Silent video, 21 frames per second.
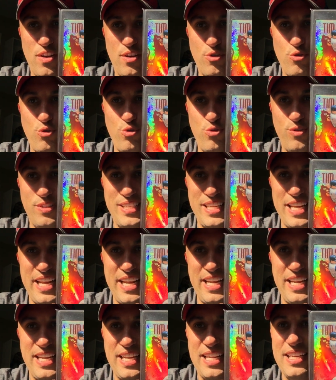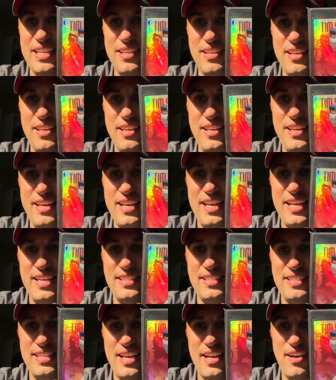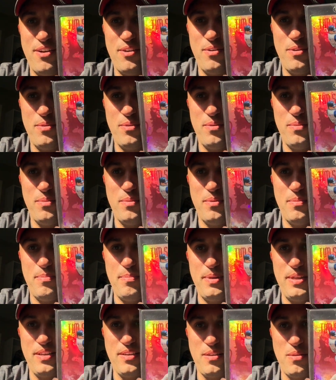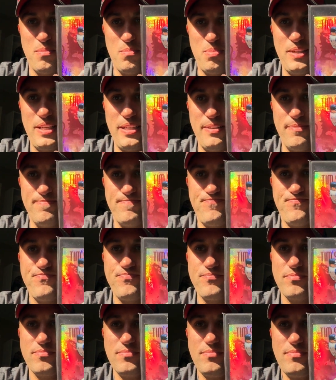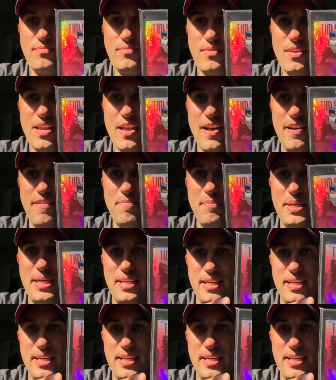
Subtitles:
Crusade has now been complete. I've been